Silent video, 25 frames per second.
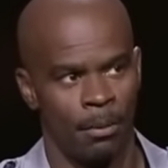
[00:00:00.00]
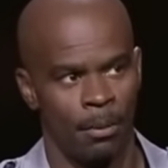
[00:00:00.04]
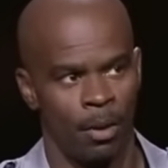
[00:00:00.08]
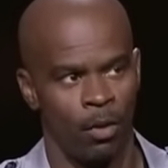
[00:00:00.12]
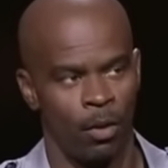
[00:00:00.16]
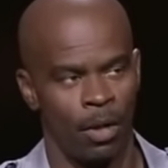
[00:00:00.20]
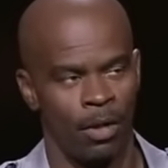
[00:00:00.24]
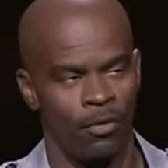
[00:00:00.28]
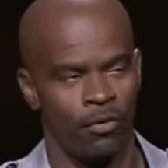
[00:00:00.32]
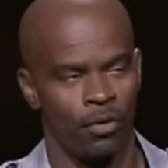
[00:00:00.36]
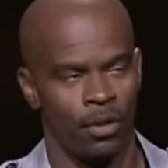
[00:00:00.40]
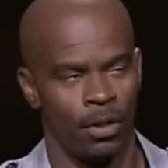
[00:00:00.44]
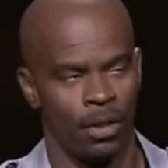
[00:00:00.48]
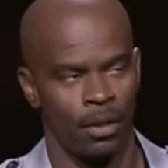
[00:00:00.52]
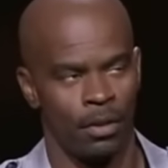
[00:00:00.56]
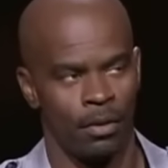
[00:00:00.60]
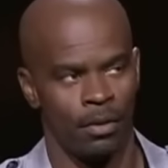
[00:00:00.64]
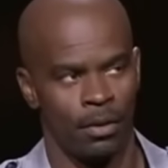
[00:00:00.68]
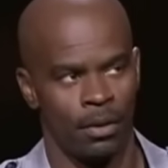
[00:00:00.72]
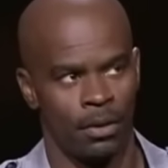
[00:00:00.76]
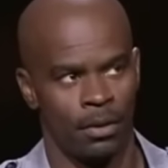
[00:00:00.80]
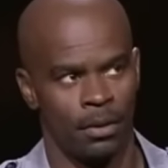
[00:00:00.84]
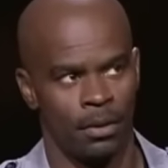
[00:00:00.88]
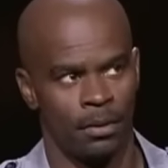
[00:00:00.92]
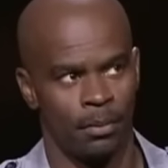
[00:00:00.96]
My wife wanted to
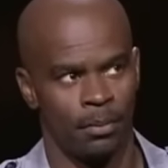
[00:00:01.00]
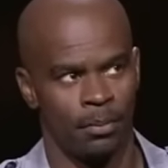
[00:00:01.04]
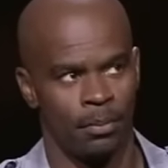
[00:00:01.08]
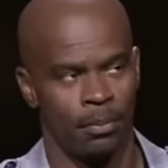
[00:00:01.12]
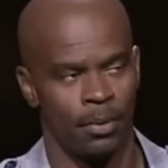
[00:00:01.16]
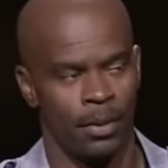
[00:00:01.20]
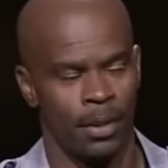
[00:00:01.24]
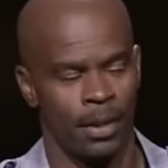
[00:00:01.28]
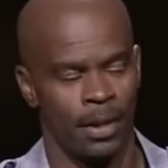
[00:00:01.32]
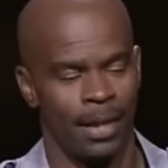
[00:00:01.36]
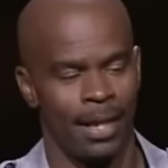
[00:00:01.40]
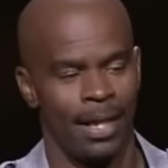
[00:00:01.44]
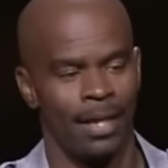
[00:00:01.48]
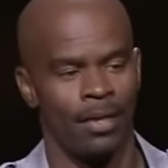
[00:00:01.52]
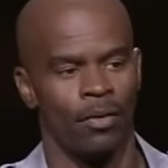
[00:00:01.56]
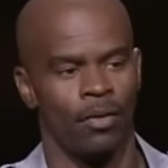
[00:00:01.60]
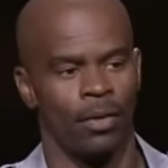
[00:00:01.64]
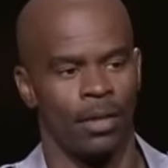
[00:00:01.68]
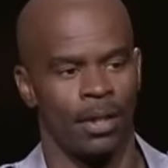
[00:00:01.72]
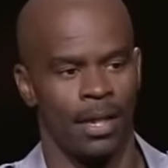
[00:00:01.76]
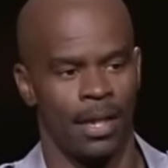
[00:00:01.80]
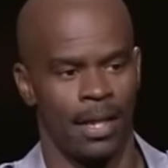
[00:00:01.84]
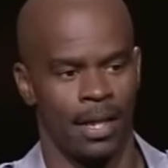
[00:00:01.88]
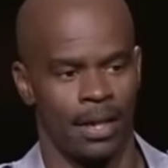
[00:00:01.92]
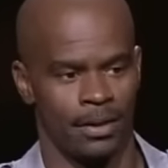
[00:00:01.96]
go to the
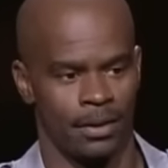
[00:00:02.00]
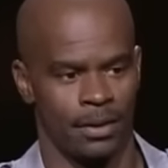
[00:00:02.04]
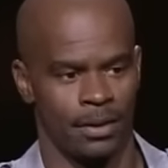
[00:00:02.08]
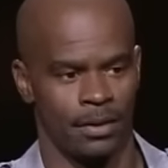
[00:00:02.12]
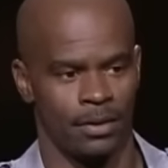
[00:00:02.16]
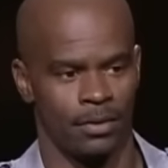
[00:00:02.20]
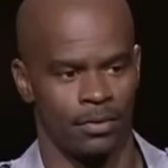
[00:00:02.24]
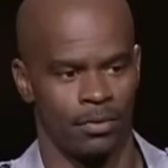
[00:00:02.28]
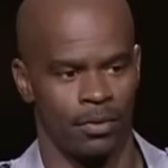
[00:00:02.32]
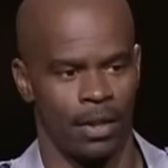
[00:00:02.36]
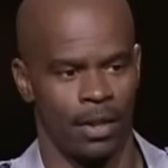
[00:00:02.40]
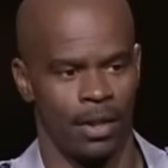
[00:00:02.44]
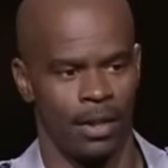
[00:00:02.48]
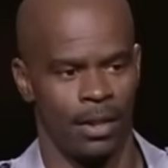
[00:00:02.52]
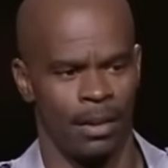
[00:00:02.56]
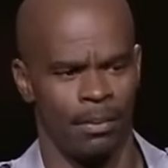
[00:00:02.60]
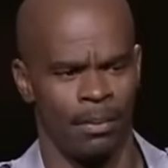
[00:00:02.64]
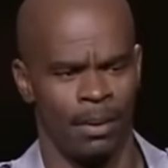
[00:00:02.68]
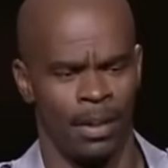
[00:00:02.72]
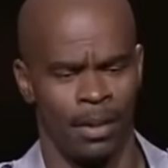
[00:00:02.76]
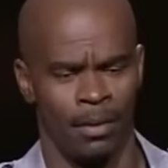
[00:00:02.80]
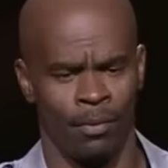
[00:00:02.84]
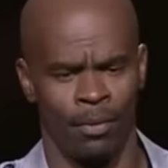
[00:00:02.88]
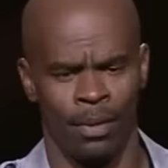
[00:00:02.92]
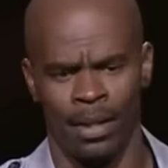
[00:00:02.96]
prenatal classes, right? And
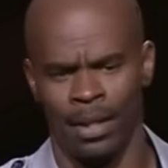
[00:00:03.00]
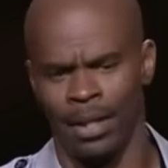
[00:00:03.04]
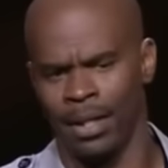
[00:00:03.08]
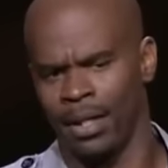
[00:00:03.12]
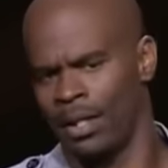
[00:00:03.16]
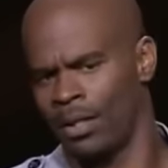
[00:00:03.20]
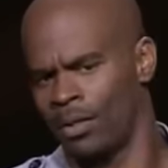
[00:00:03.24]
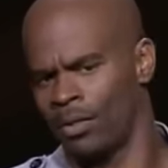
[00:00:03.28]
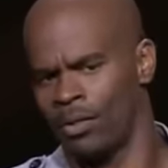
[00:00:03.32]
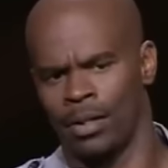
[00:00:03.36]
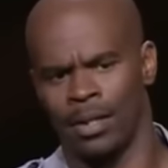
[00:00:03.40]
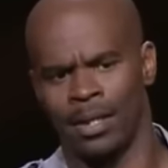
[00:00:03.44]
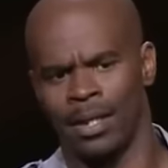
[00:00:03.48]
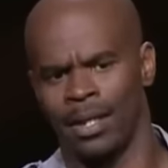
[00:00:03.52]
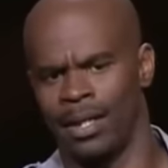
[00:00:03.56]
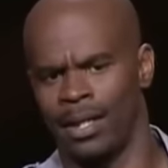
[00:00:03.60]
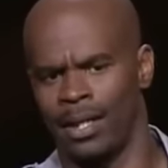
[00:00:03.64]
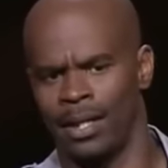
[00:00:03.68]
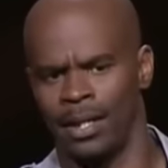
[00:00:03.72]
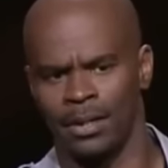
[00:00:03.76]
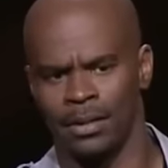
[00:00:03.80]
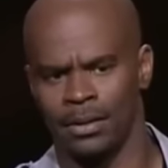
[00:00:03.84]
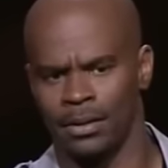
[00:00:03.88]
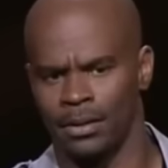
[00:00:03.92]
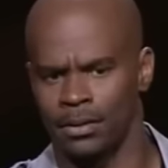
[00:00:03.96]
I'm like, why I gotta go to
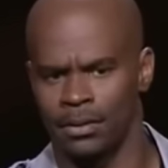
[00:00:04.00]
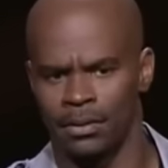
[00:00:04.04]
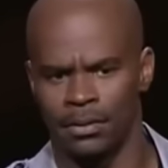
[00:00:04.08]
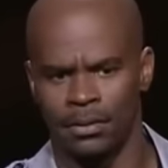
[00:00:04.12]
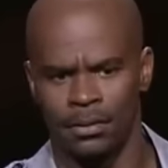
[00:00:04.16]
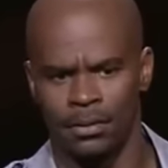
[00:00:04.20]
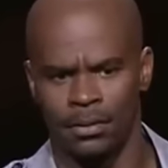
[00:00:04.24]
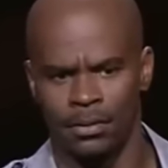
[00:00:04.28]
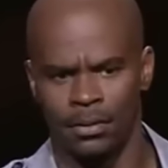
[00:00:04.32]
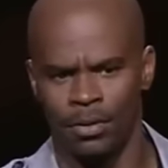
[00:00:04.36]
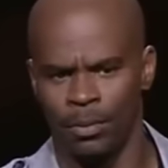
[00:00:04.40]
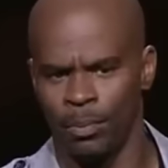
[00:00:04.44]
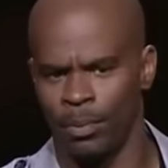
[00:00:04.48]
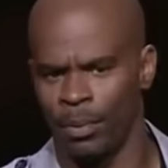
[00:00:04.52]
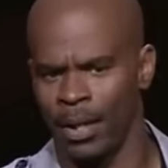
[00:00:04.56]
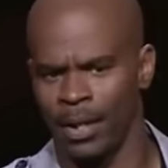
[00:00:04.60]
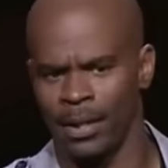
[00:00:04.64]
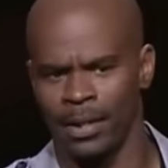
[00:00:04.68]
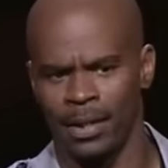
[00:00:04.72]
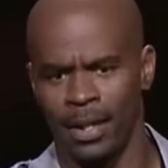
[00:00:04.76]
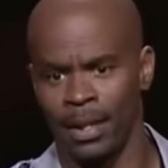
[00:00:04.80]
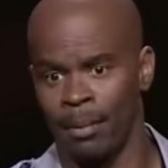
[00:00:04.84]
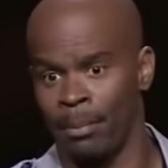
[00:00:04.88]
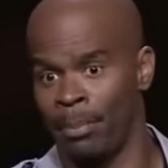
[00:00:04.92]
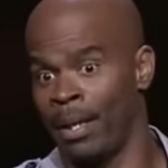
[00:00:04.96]
class? You
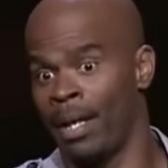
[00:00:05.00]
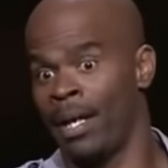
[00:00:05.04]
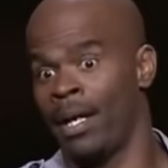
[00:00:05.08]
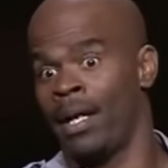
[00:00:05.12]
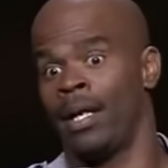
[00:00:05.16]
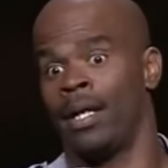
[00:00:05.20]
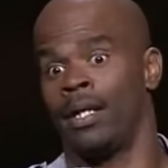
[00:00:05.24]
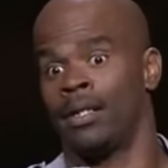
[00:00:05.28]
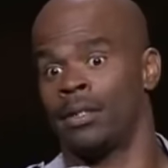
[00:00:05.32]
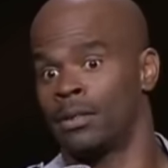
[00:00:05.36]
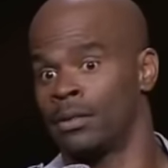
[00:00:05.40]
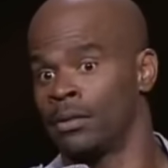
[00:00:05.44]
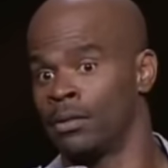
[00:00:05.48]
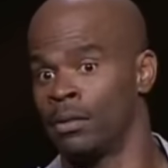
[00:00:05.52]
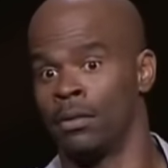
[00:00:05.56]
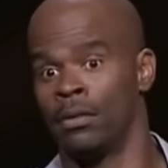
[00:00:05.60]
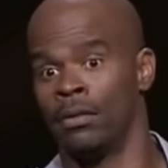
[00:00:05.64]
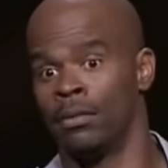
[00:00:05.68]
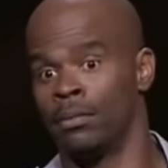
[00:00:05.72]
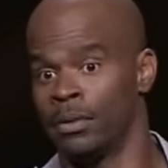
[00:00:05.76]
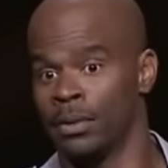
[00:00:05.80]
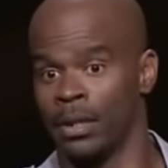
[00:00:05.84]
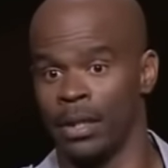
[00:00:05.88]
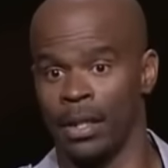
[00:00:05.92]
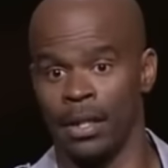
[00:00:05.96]
pregnant, I pass. You know
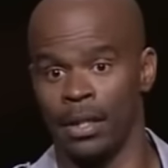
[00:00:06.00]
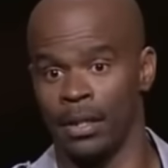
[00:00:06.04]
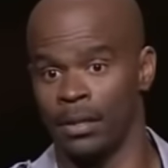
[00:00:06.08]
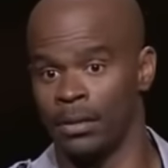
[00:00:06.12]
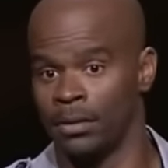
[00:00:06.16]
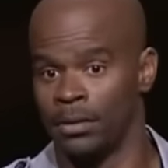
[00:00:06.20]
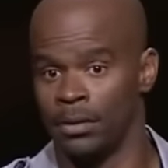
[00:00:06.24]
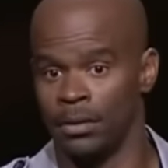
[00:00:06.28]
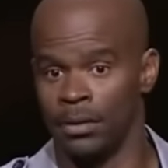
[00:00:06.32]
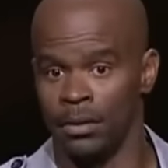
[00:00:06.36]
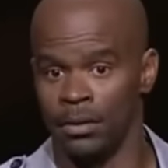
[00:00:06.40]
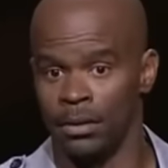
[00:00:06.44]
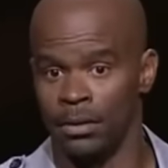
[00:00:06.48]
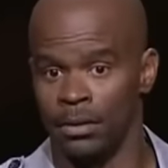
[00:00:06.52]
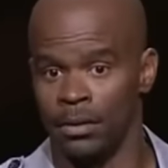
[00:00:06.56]
what I'm saying?